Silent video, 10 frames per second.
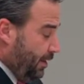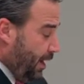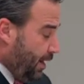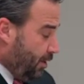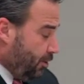
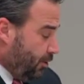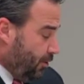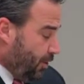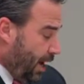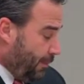They
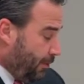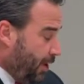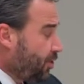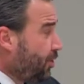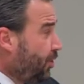include
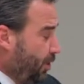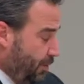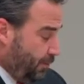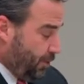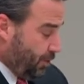operational
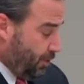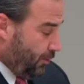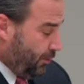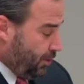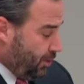and
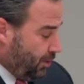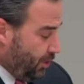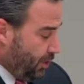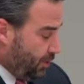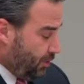fiscal
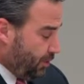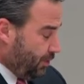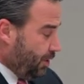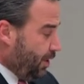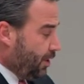efficiencies,
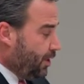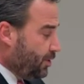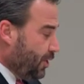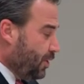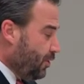
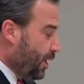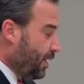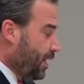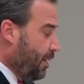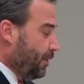continued
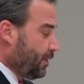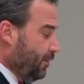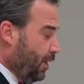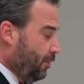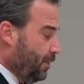economic
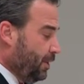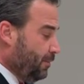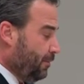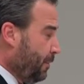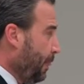development,